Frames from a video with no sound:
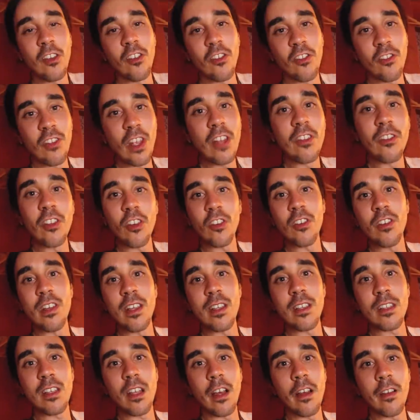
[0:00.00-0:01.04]

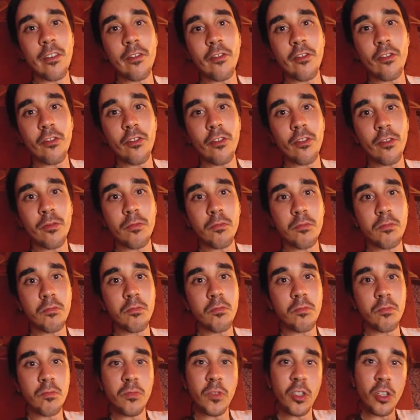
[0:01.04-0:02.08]
centeredness of
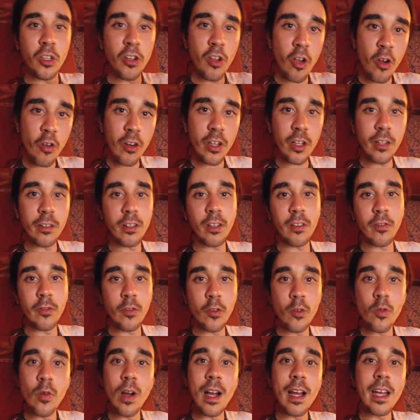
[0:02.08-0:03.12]
Dakota, of
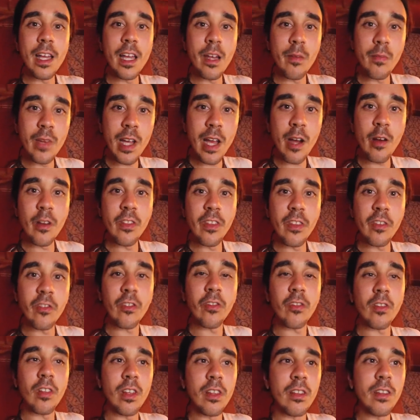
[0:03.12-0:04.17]
who I am now in
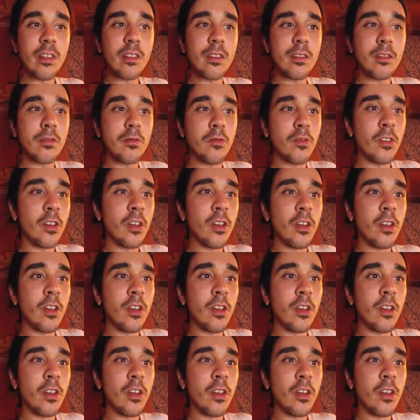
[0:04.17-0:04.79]
this